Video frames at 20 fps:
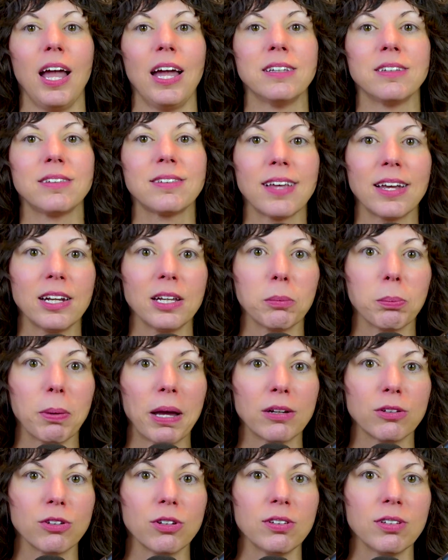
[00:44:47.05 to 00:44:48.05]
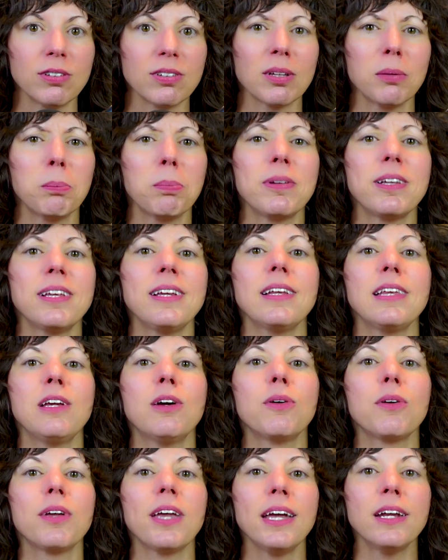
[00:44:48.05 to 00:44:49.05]
and setting boundaries is
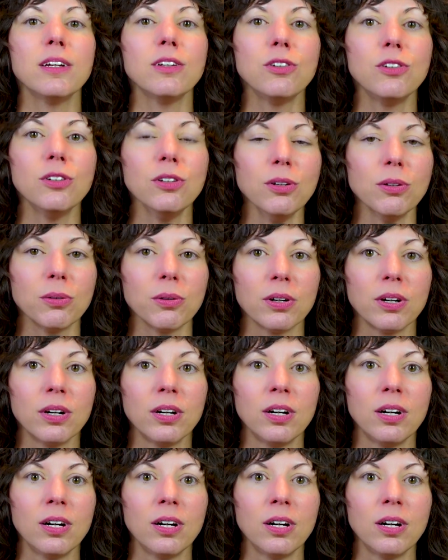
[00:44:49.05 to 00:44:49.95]
completely okay to do,